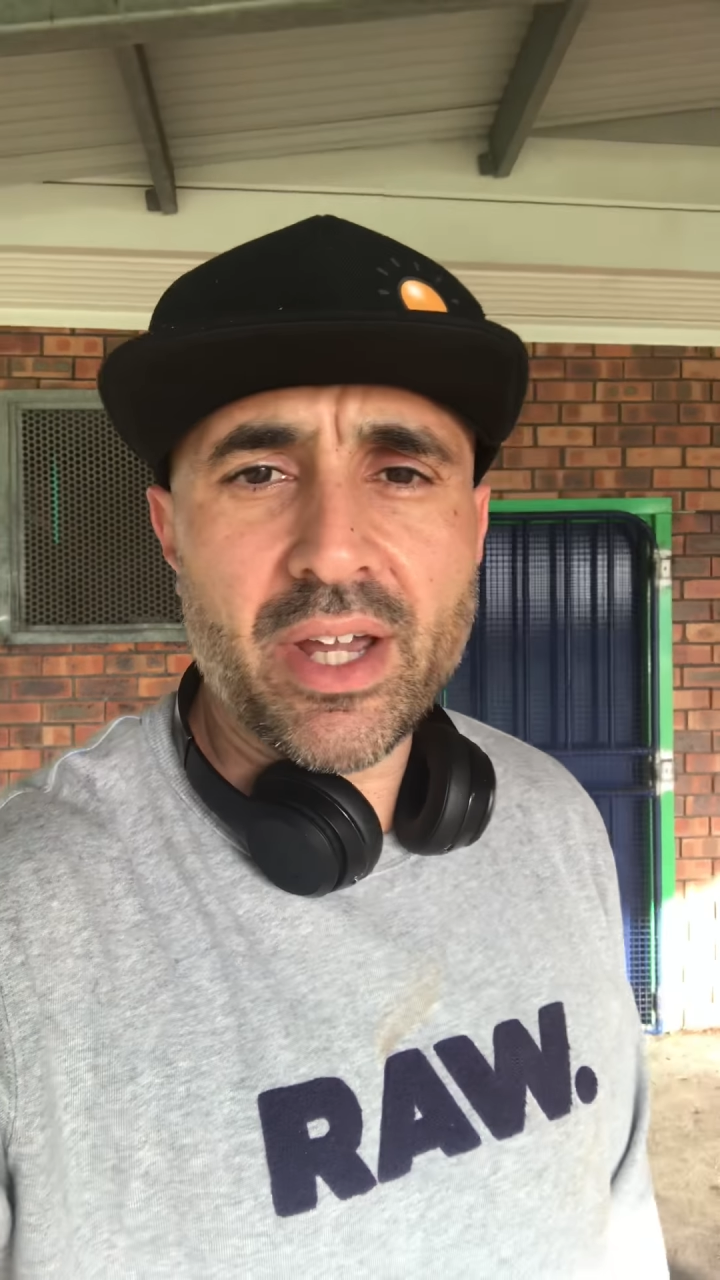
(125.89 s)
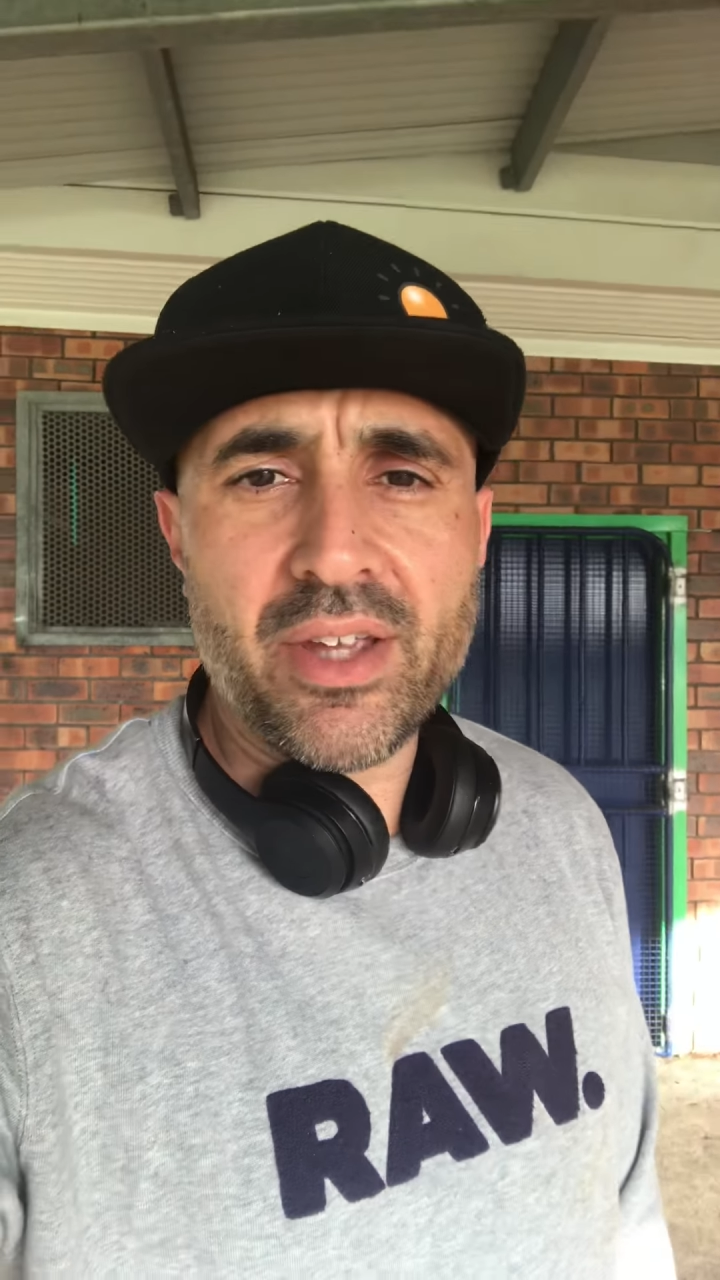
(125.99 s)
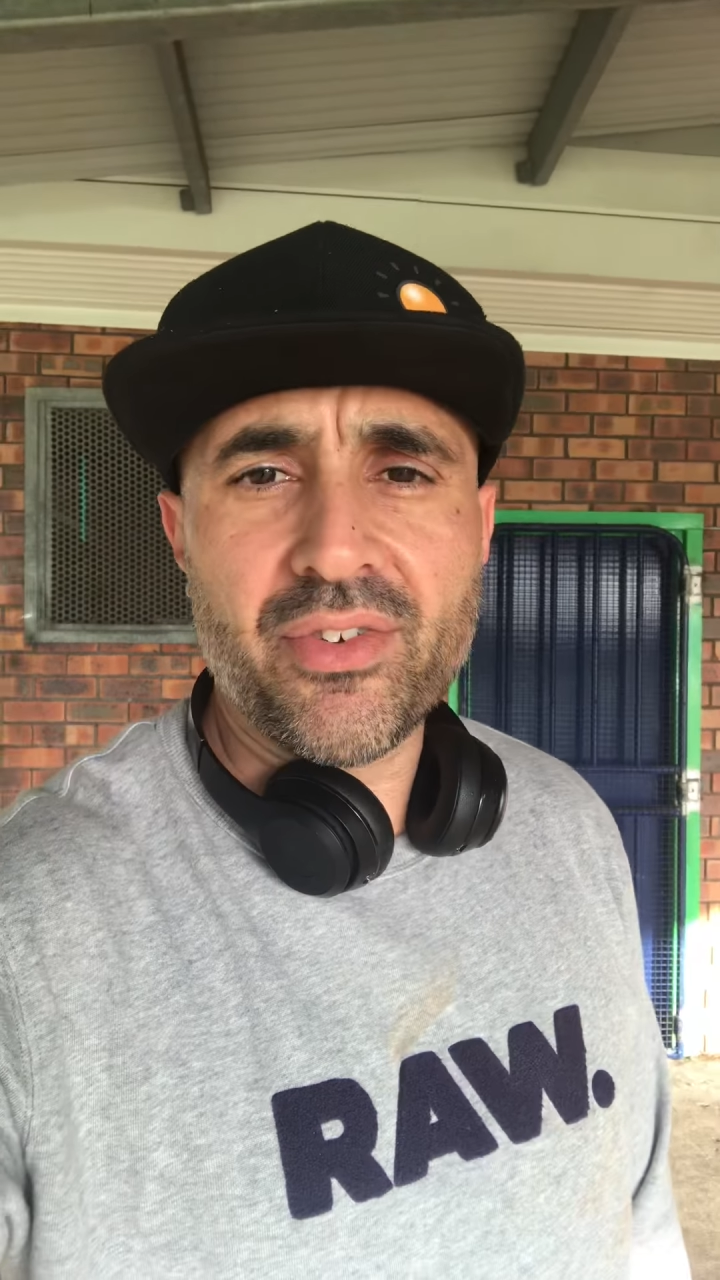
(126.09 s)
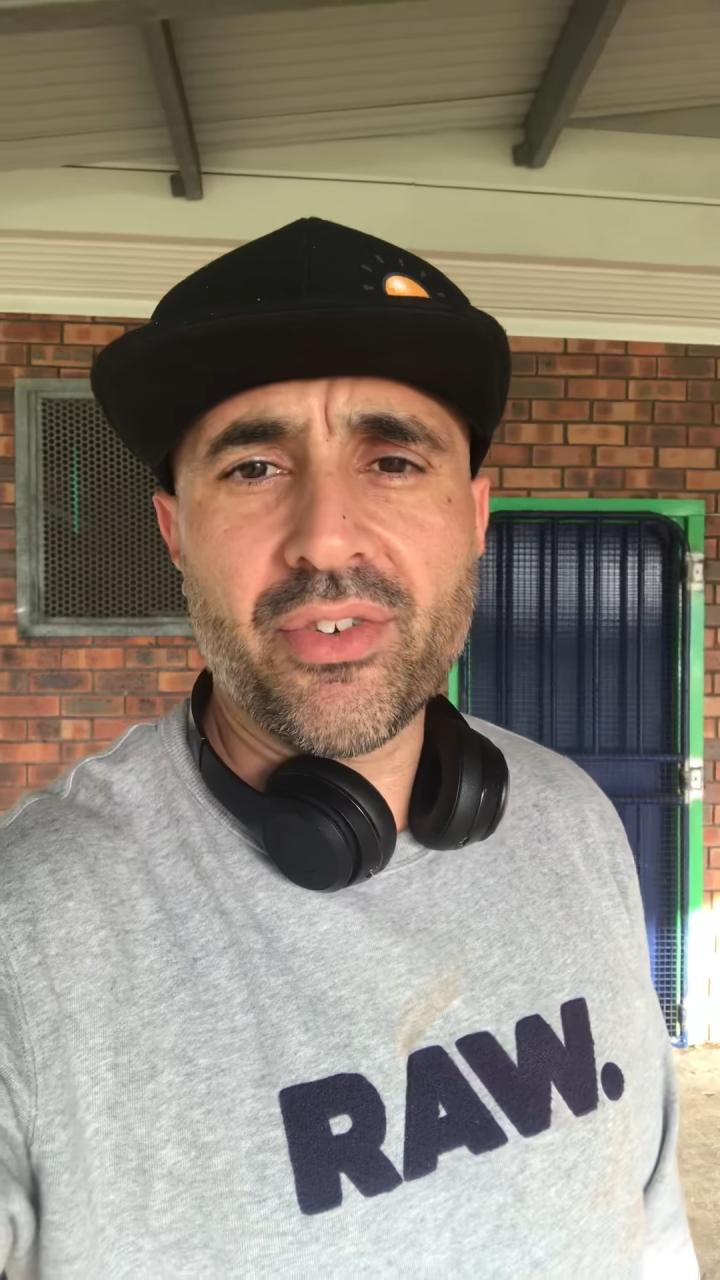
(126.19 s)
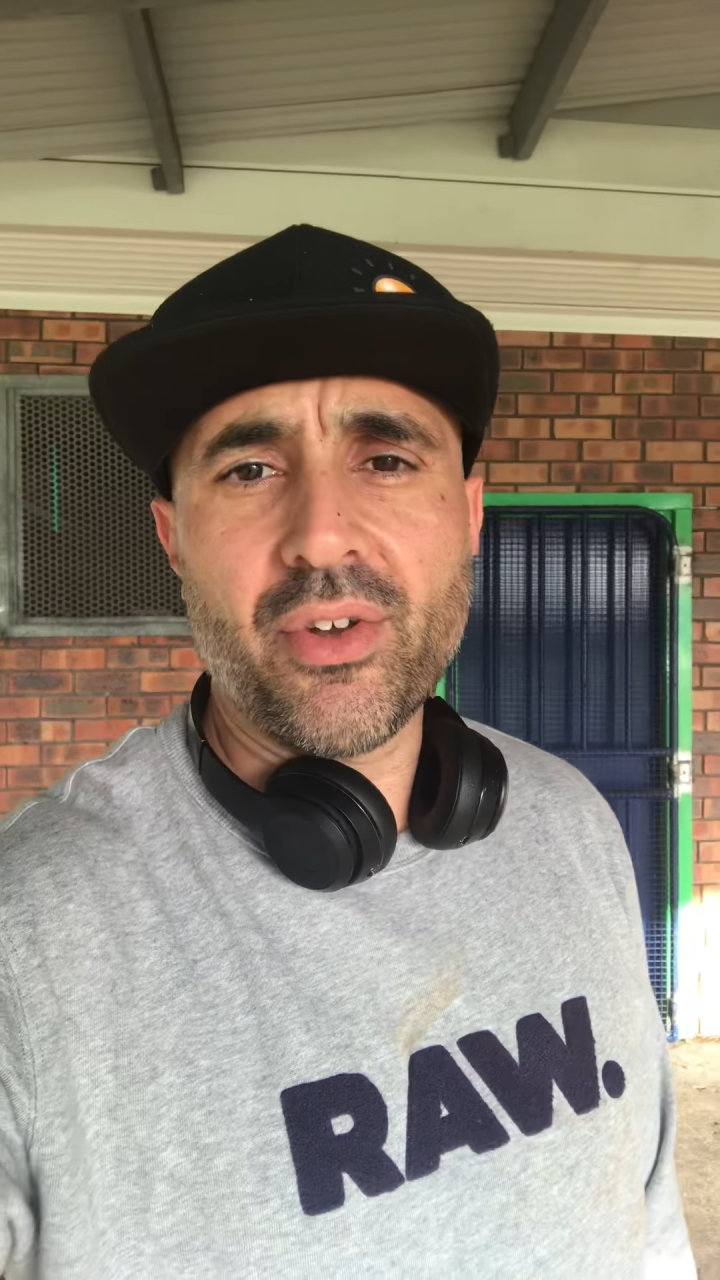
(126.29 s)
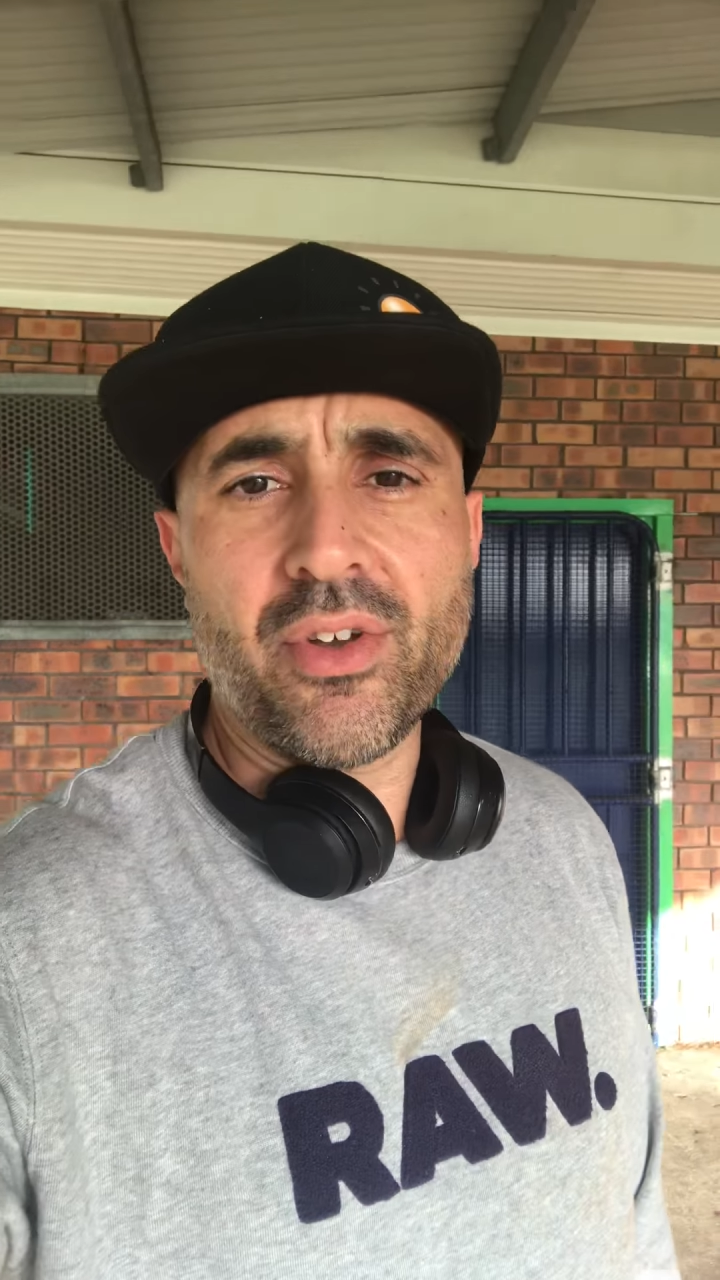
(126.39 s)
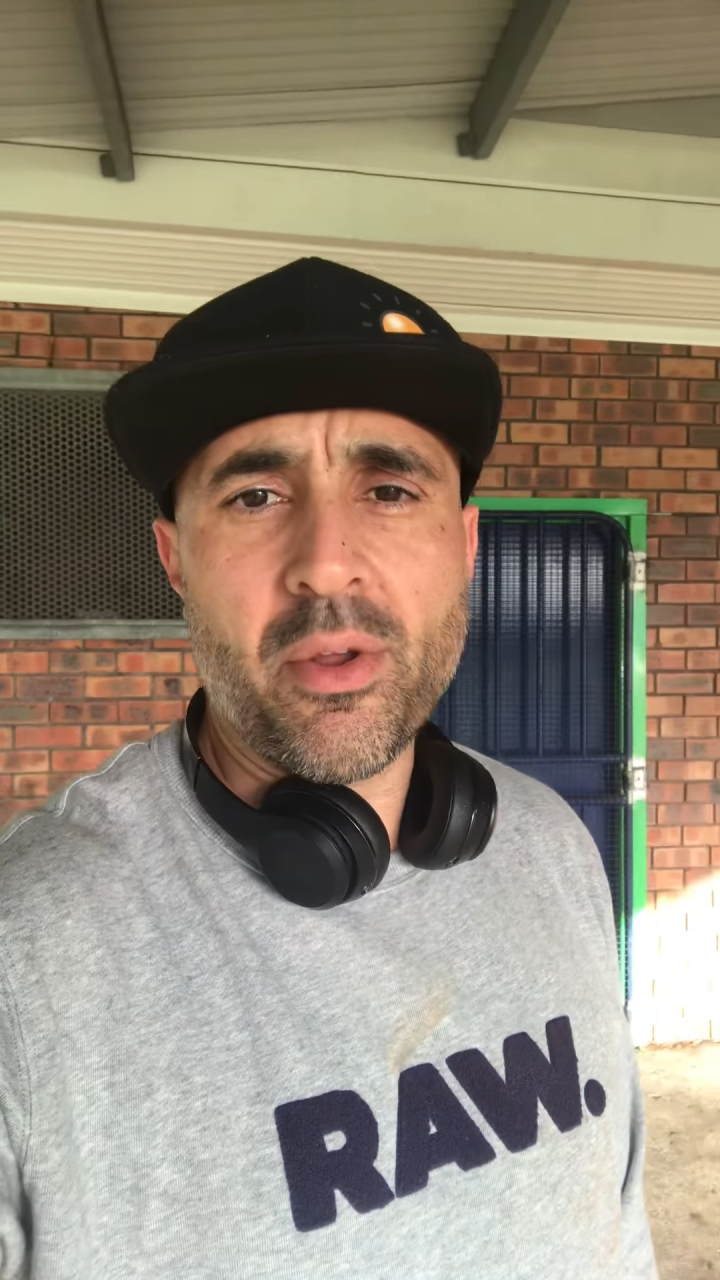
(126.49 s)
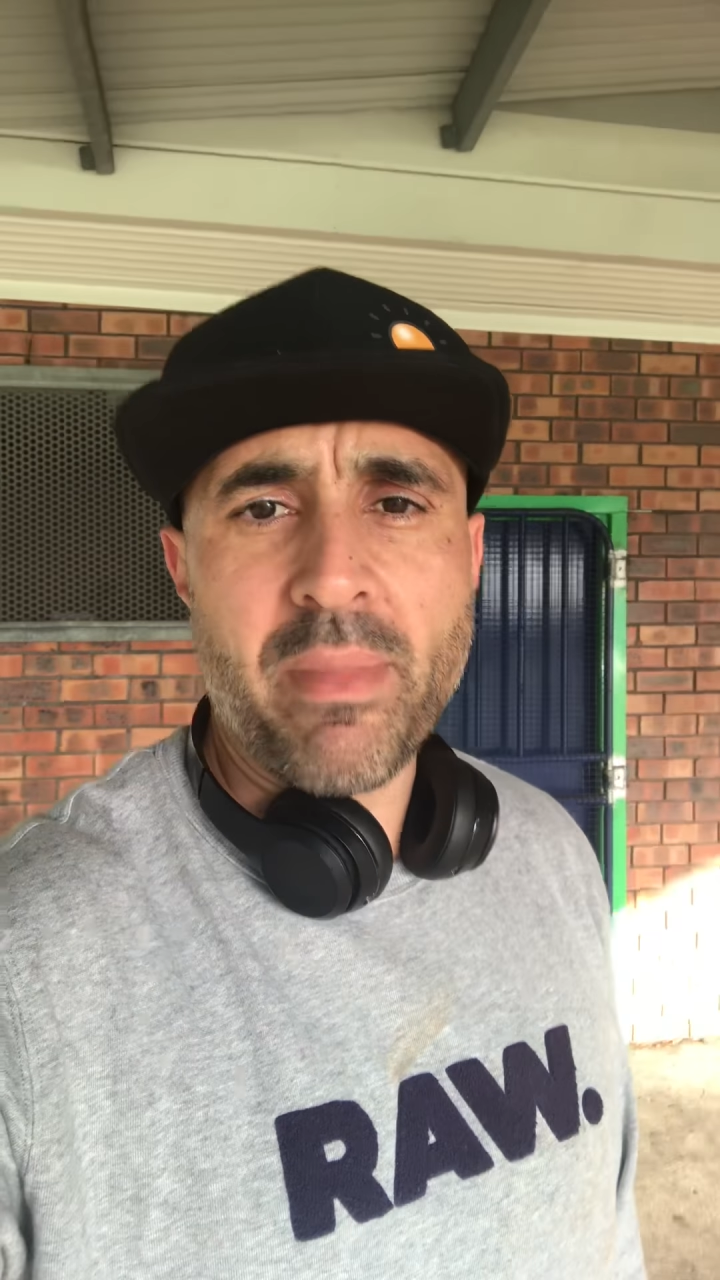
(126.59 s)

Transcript: a certain